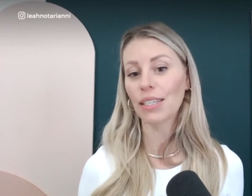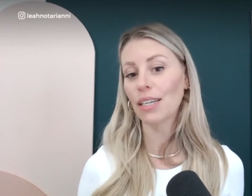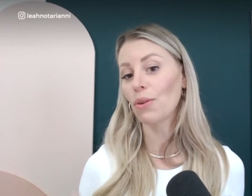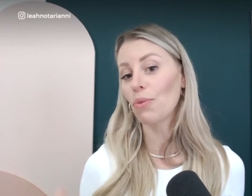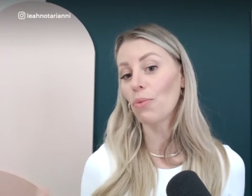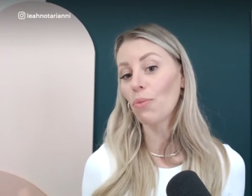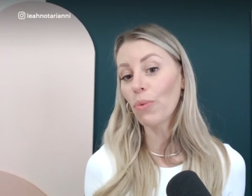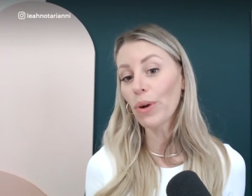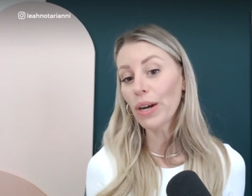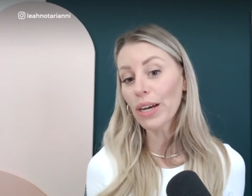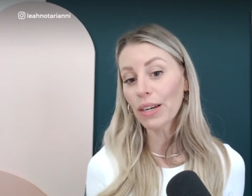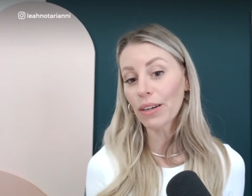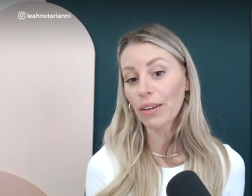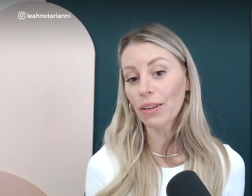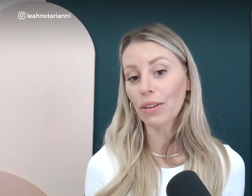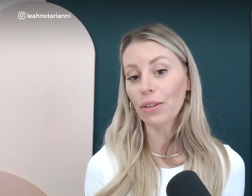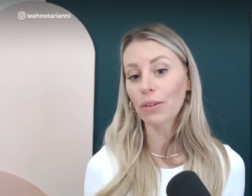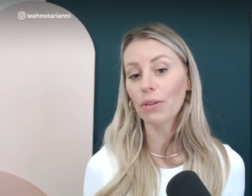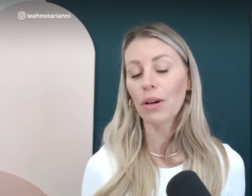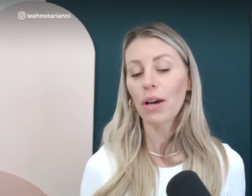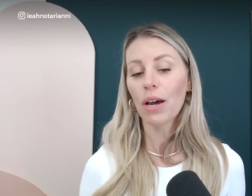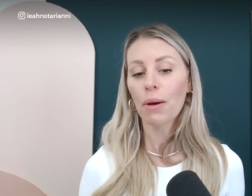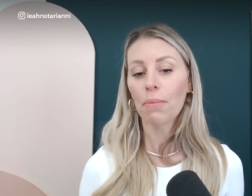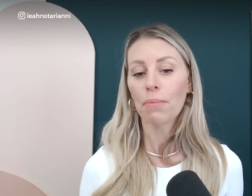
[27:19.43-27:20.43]
It
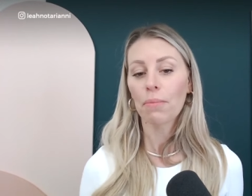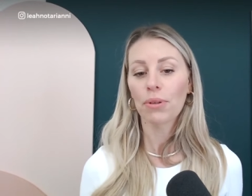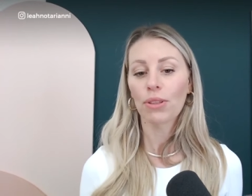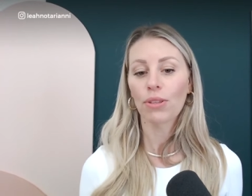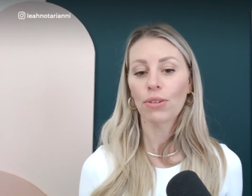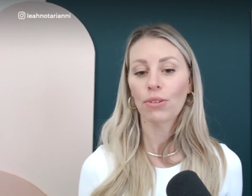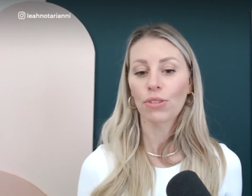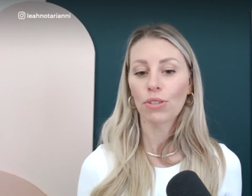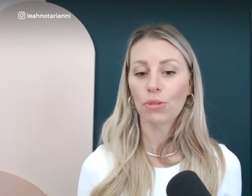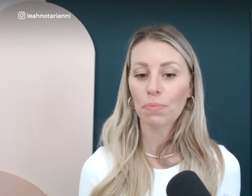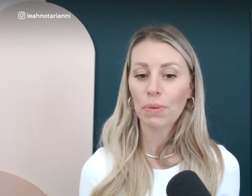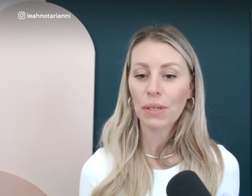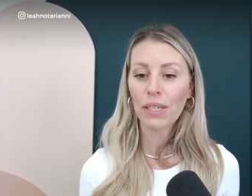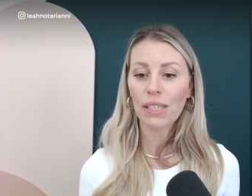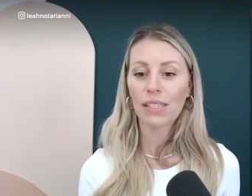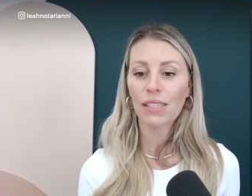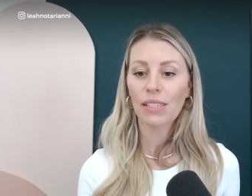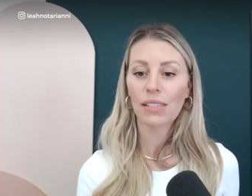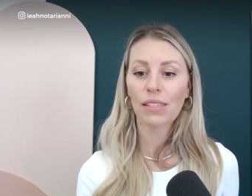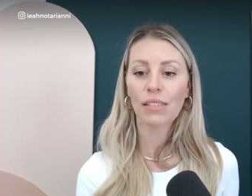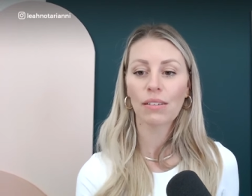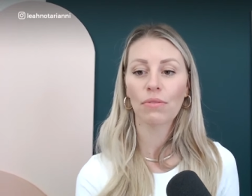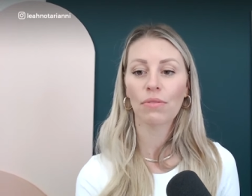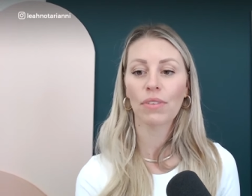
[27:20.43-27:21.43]
will, but there's
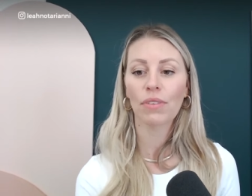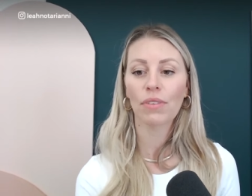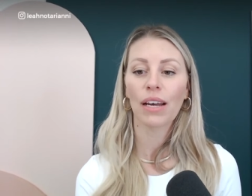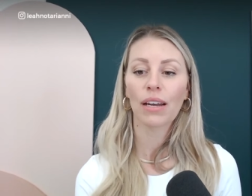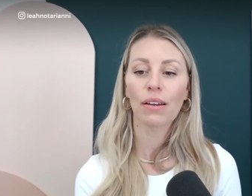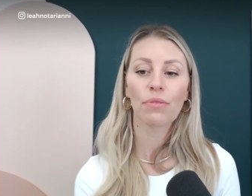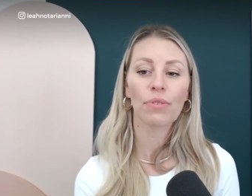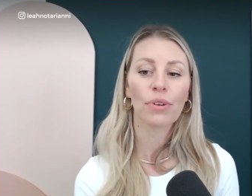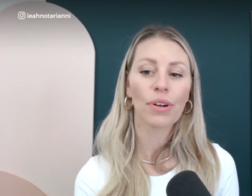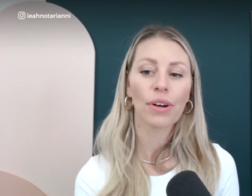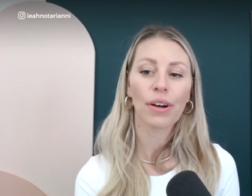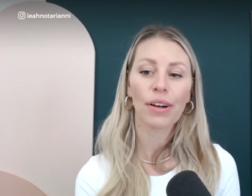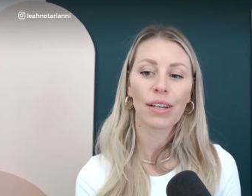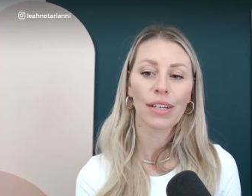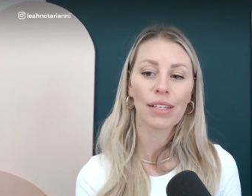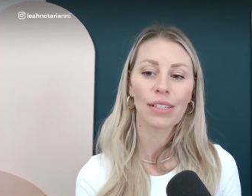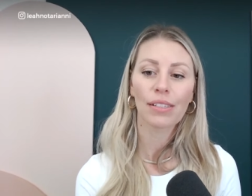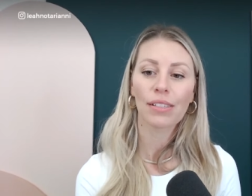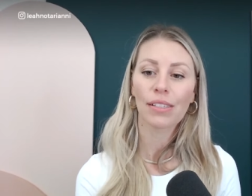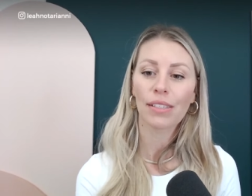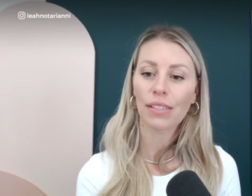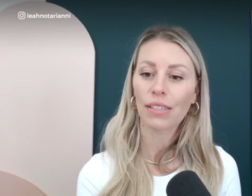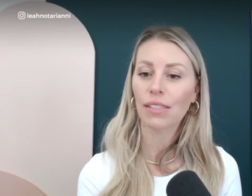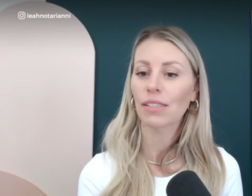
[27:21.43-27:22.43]
pieces of that if you're not
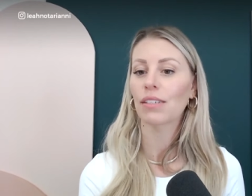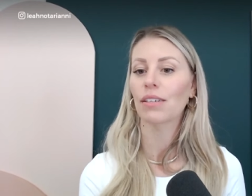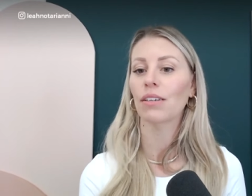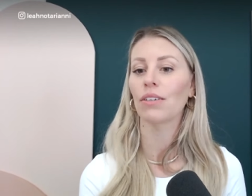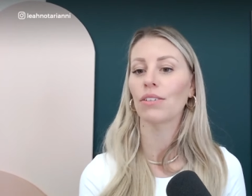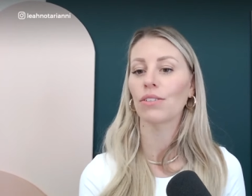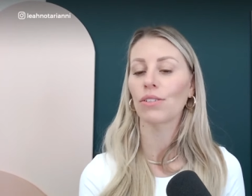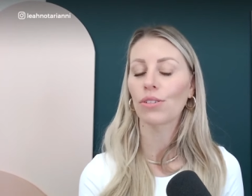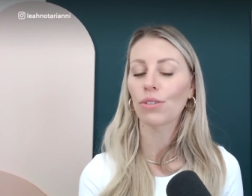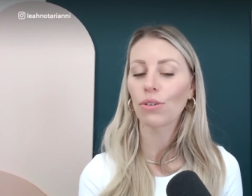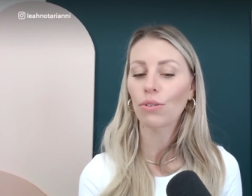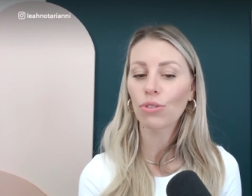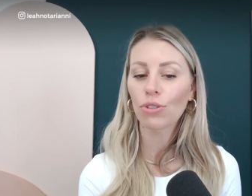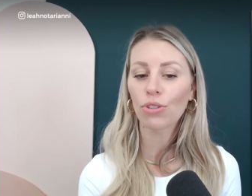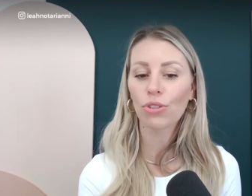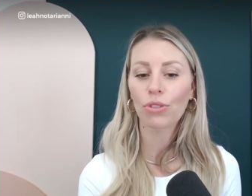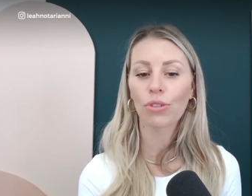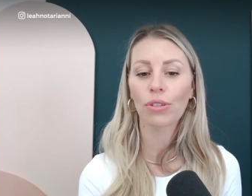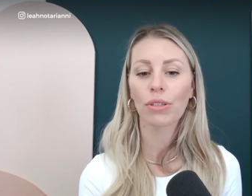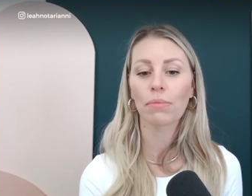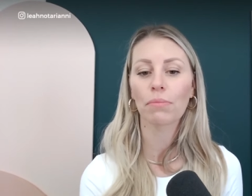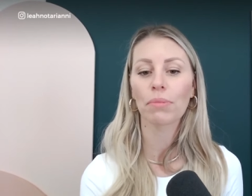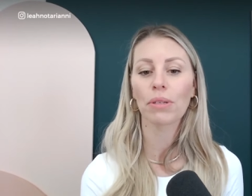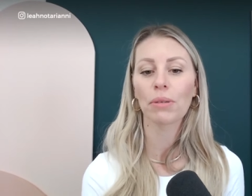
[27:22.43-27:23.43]
consistent on
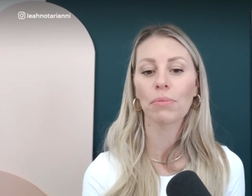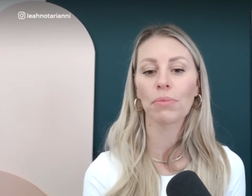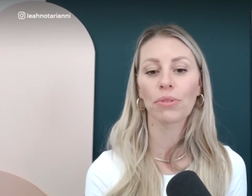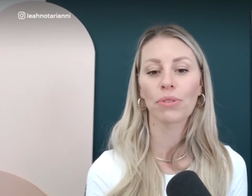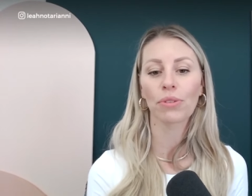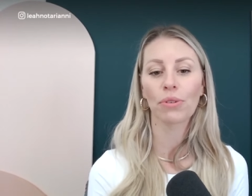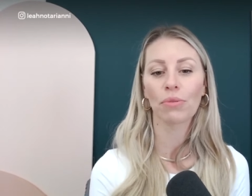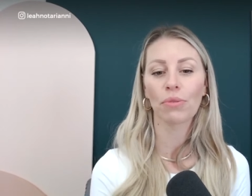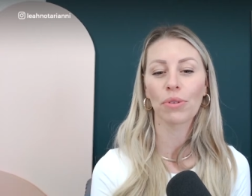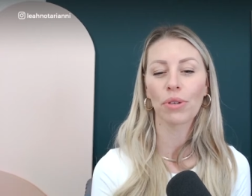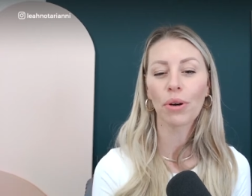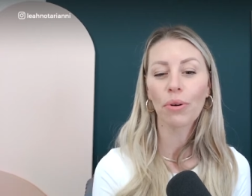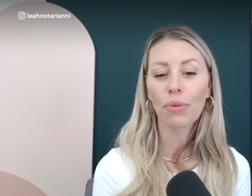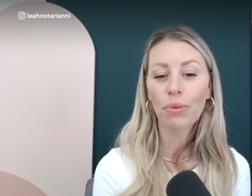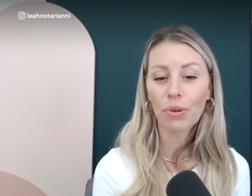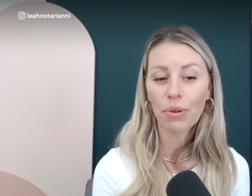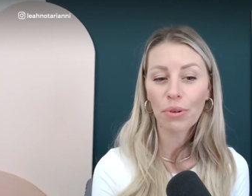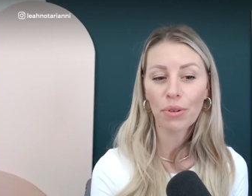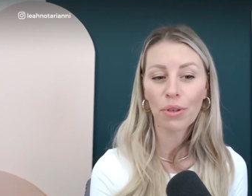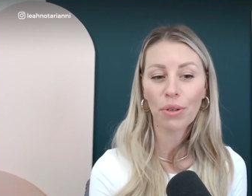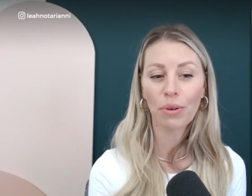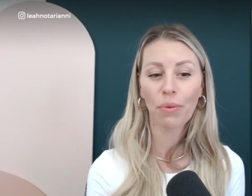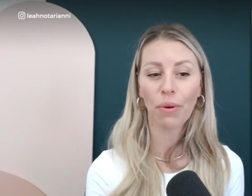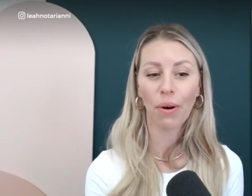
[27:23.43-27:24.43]
social and people don't know
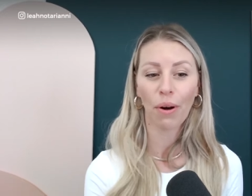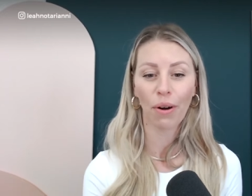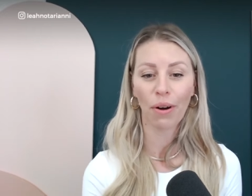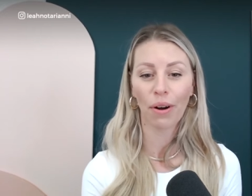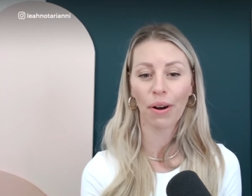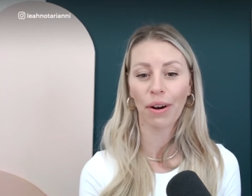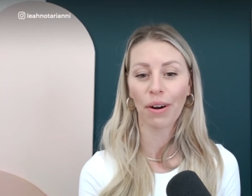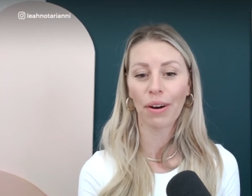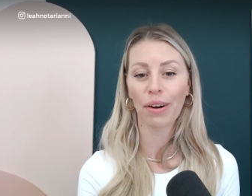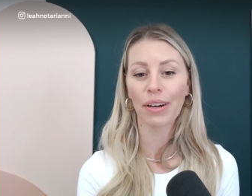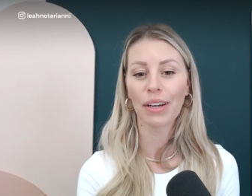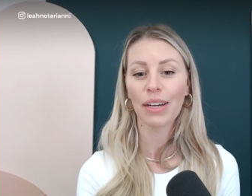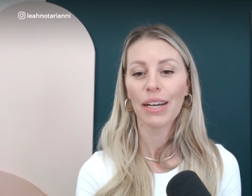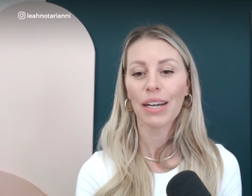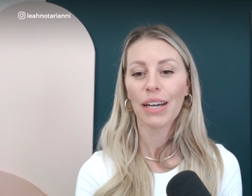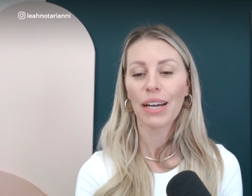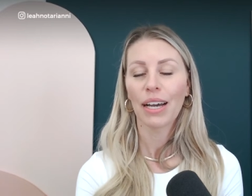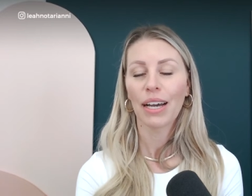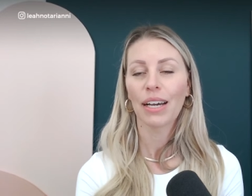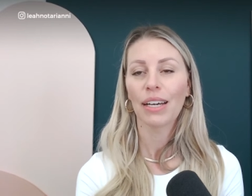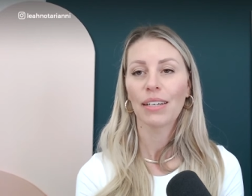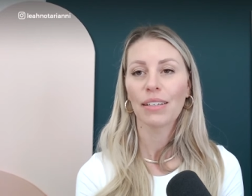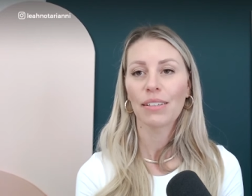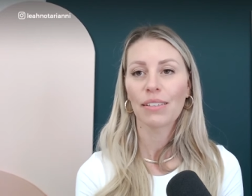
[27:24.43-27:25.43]
who you are.
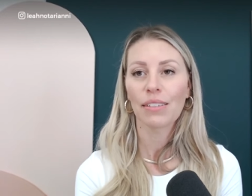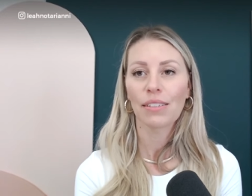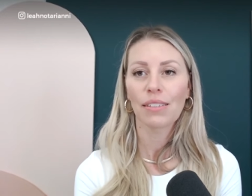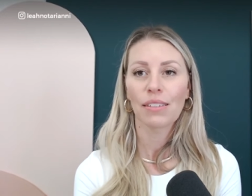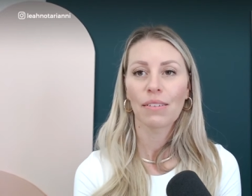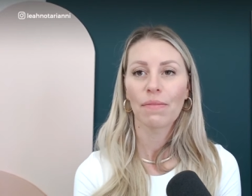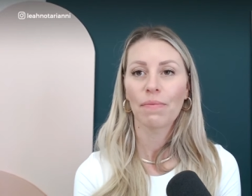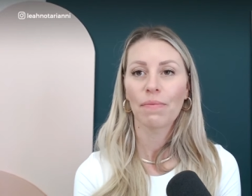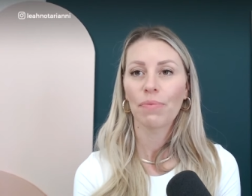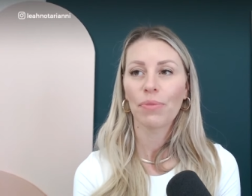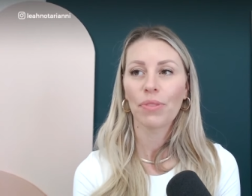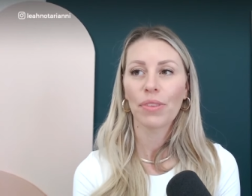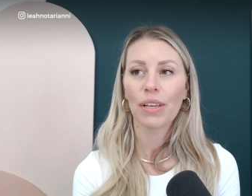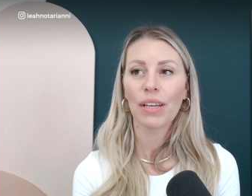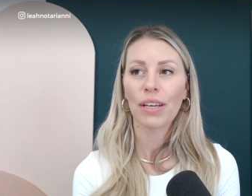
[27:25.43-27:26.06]
It's,